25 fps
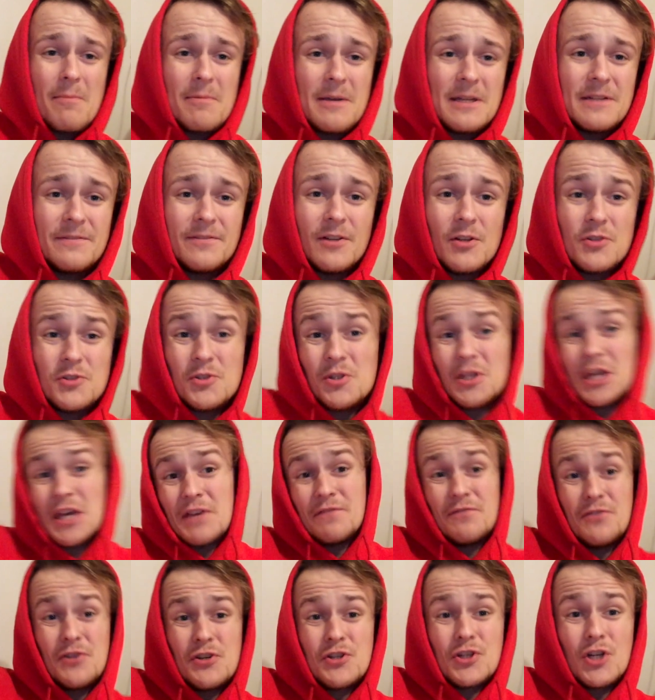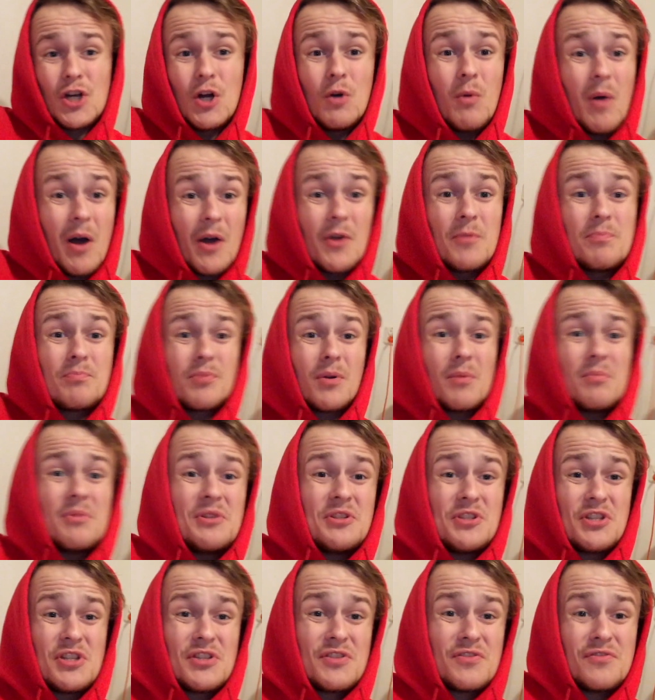I mean, if I was doing it for show, I'd
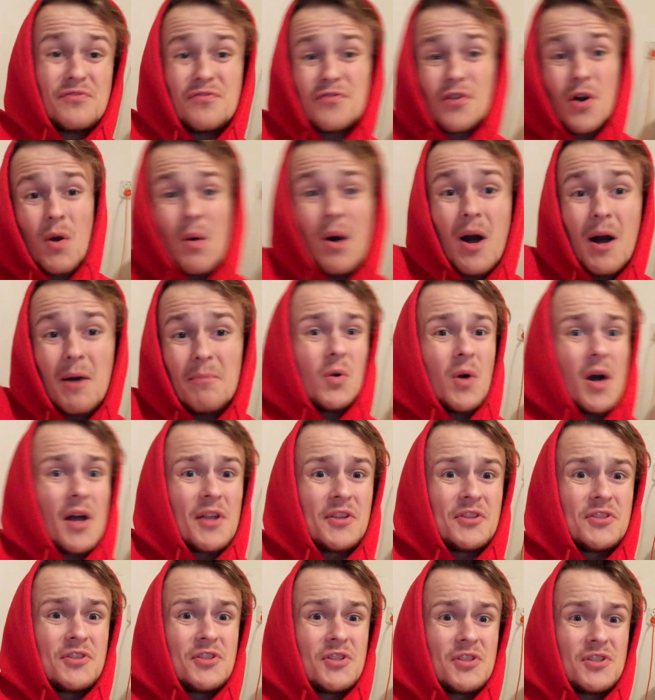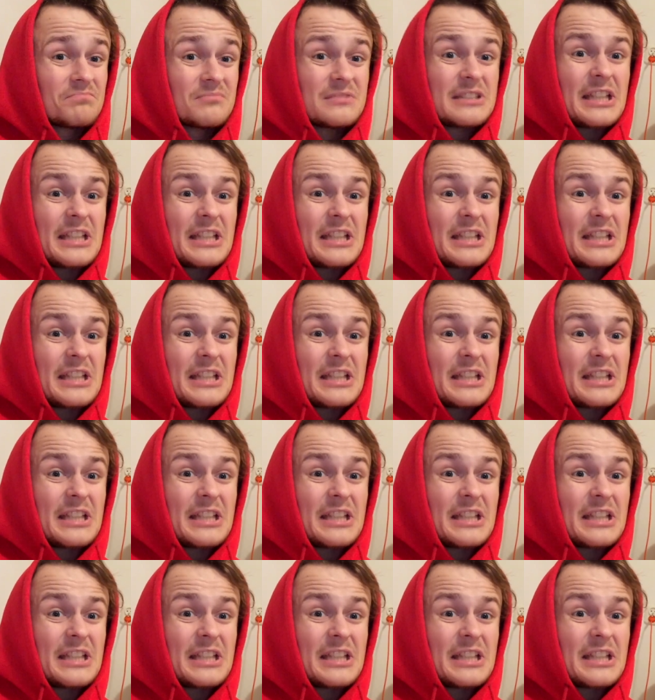probably just throw up, I'd just